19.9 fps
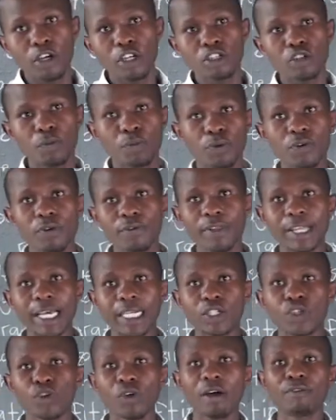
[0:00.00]
For you to prove
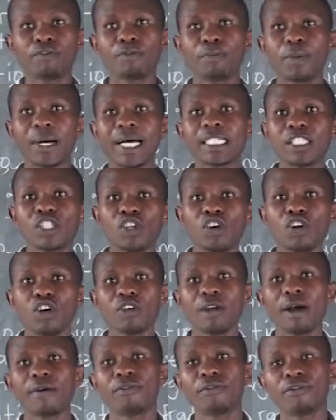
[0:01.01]
that you have passed
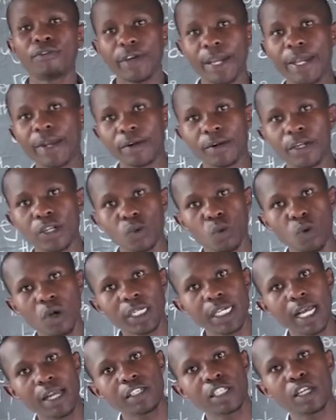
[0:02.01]
or you have failed,
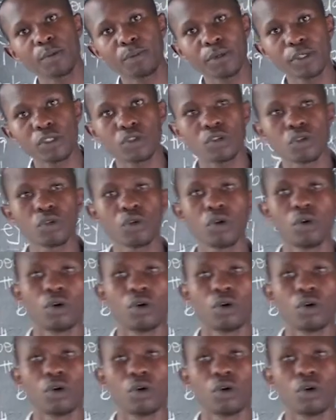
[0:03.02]
what are you supposed